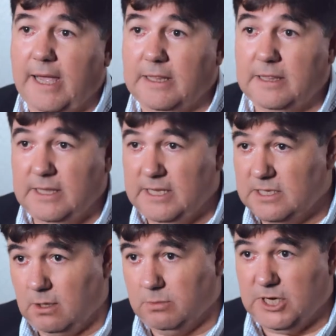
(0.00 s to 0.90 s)
And
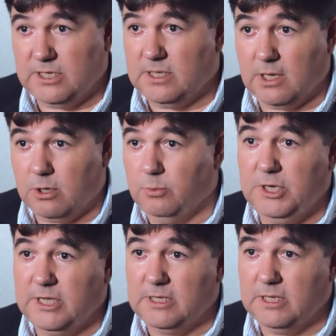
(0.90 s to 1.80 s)
these objects that are
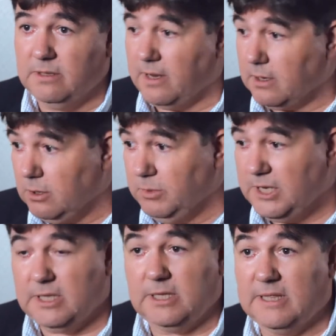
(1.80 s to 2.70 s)
communicating, they are
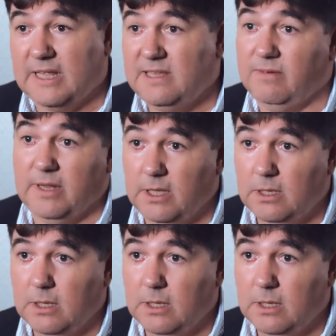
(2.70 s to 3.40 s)
communicating natively.